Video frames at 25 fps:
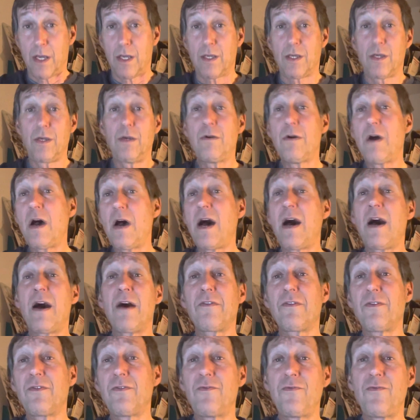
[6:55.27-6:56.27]
You are
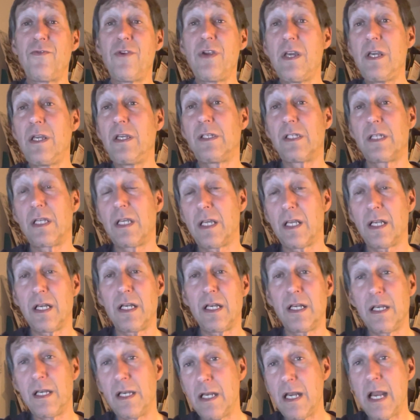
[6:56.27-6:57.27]
the reason
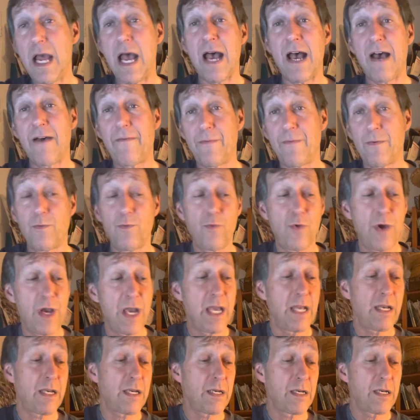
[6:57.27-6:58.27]
I've been
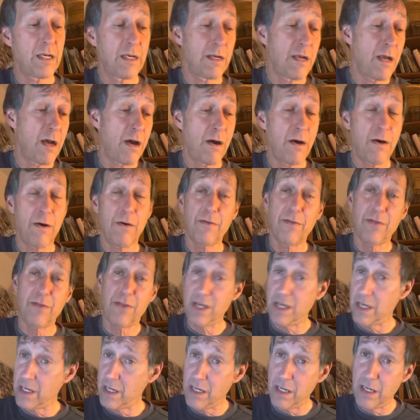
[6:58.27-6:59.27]
waiting all
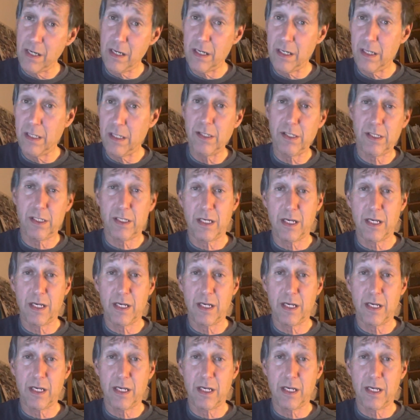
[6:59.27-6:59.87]
these years.